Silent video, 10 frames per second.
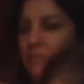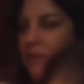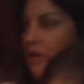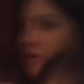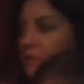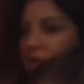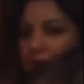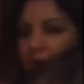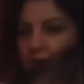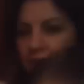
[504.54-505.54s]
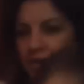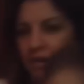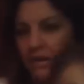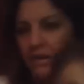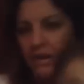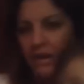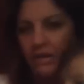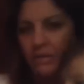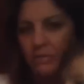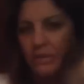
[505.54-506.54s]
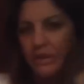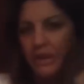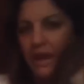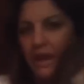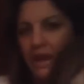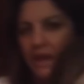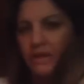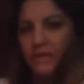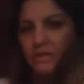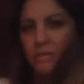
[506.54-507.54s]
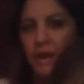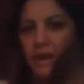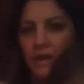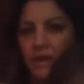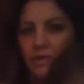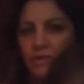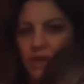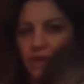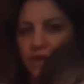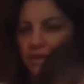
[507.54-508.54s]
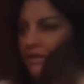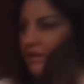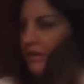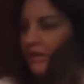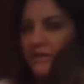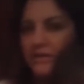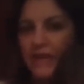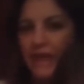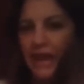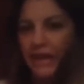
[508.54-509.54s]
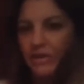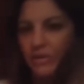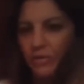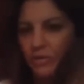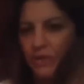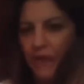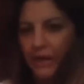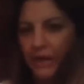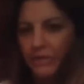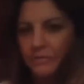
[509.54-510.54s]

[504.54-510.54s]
is my husband, Ahmed, and my other son, Zaid Razak.